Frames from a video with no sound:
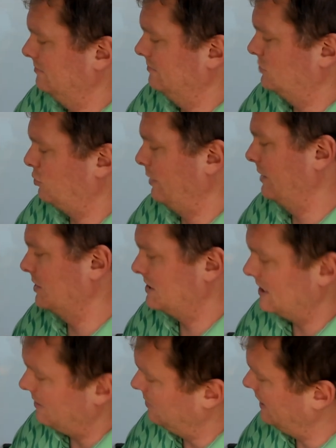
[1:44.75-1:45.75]
trigger
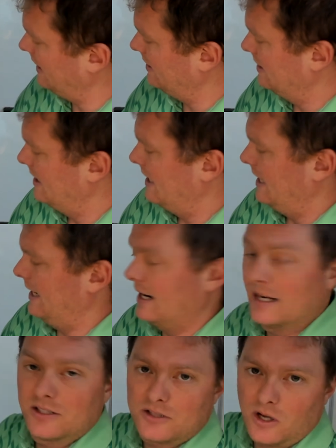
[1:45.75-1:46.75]
assembly, and I
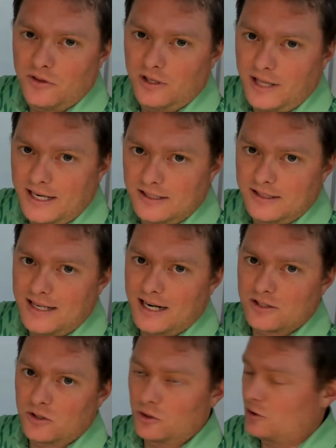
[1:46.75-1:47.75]
installed the Langdon
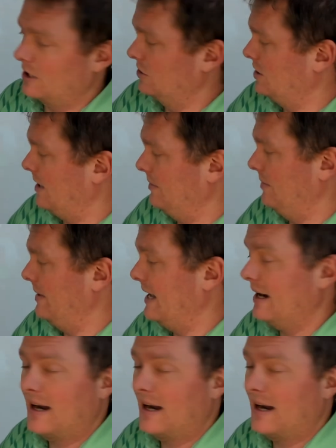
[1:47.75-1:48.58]
Tactical Trigger job in a bag.